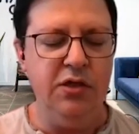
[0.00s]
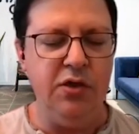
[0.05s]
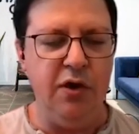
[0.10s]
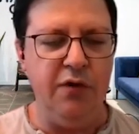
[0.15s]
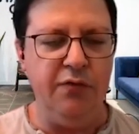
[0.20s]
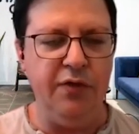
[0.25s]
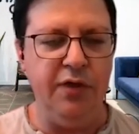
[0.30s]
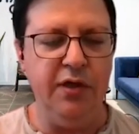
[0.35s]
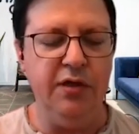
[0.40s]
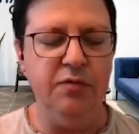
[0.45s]

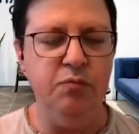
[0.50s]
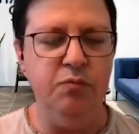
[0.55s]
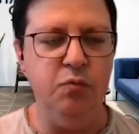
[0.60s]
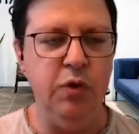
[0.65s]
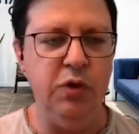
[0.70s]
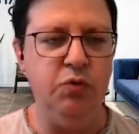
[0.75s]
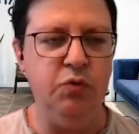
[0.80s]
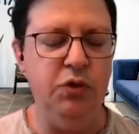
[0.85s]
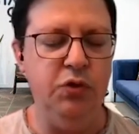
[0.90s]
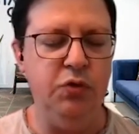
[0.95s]
So I think
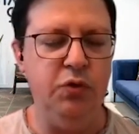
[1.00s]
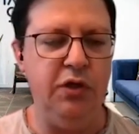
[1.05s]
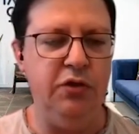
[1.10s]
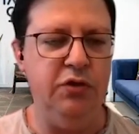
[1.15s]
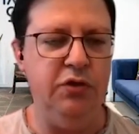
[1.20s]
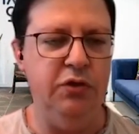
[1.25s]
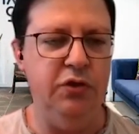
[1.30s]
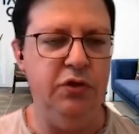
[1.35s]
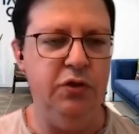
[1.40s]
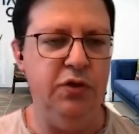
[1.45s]
what we
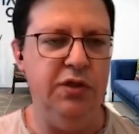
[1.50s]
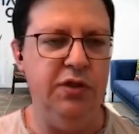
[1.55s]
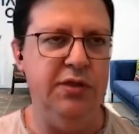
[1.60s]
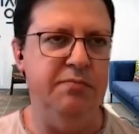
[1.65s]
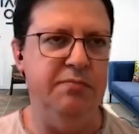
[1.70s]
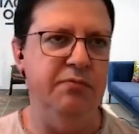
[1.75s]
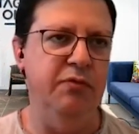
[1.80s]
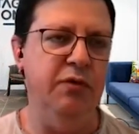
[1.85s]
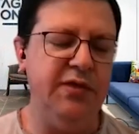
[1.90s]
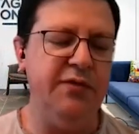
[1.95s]
try to do
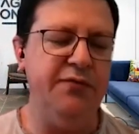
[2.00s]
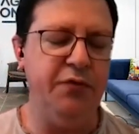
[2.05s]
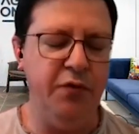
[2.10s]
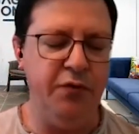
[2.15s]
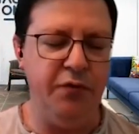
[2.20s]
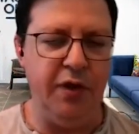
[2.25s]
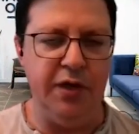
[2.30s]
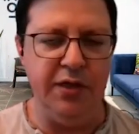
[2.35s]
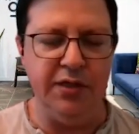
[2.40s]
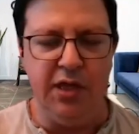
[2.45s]
is what's a
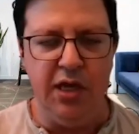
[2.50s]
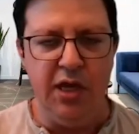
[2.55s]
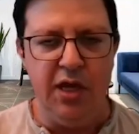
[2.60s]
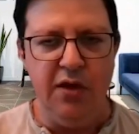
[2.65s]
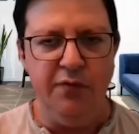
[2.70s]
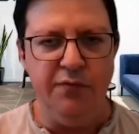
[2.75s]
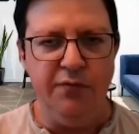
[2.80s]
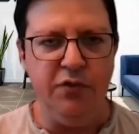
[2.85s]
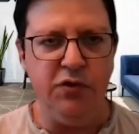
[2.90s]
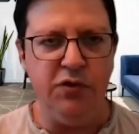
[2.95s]
few things.
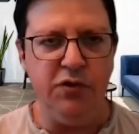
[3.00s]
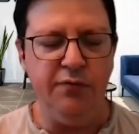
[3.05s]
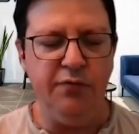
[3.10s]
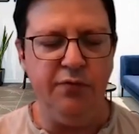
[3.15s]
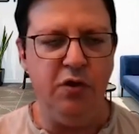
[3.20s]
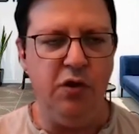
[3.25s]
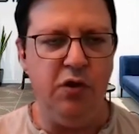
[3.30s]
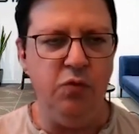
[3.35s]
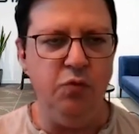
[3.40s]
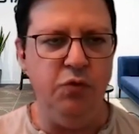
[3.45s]
First
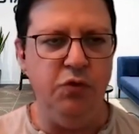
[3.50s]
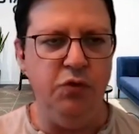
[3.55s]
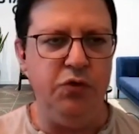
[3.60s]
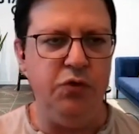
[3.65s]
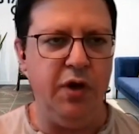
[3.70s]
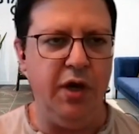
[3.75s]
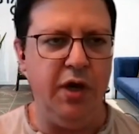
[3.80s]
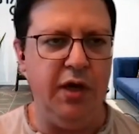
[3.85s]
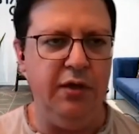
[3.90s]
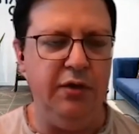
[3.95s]
of all, we
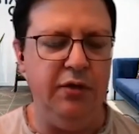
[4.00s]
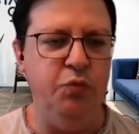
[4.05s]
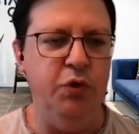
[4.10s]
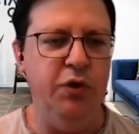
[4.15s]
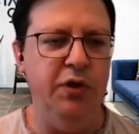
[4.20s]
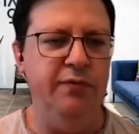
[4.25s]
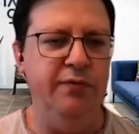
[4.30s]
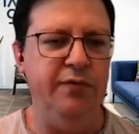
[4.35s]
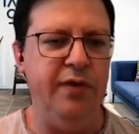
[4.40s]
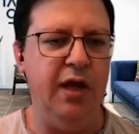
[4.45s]
try to
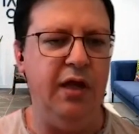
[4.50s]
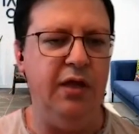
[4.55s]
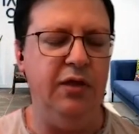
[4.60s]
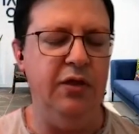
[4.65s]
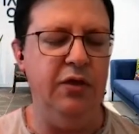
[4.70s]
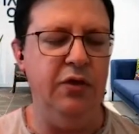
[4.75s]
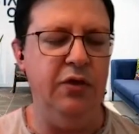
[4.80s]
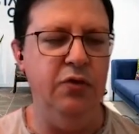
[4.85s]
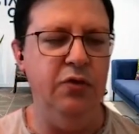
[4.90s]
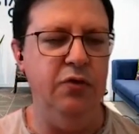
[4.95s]
bring
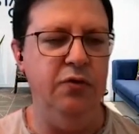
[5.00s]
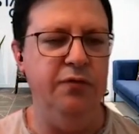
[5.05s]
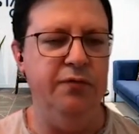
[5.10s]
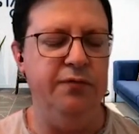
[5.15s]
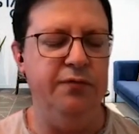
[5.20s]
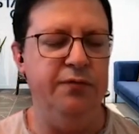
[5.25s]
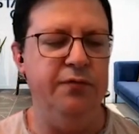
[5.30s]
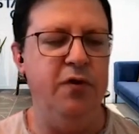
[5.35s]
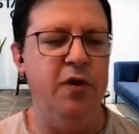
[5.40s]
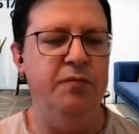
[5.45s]
value
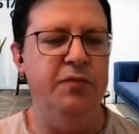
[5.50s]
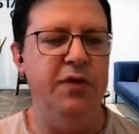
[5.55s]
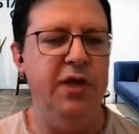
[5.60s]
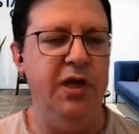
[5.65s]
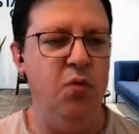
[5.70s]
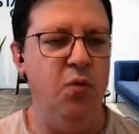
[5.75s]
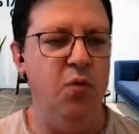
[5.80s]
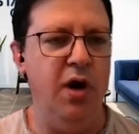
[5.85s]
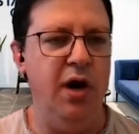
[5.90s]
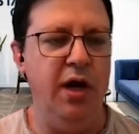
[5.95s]
from
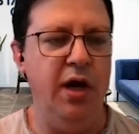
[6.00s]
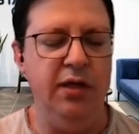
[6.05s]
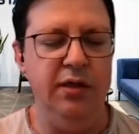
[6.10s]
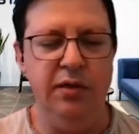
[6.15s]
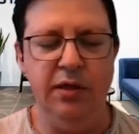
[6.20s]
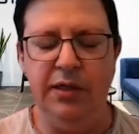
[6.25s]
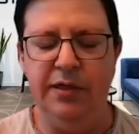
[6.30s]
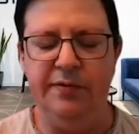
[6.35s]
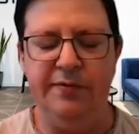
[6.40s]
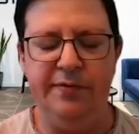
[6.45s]
day
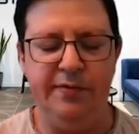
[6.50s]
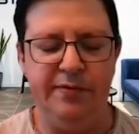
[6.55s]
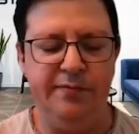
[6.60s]
one,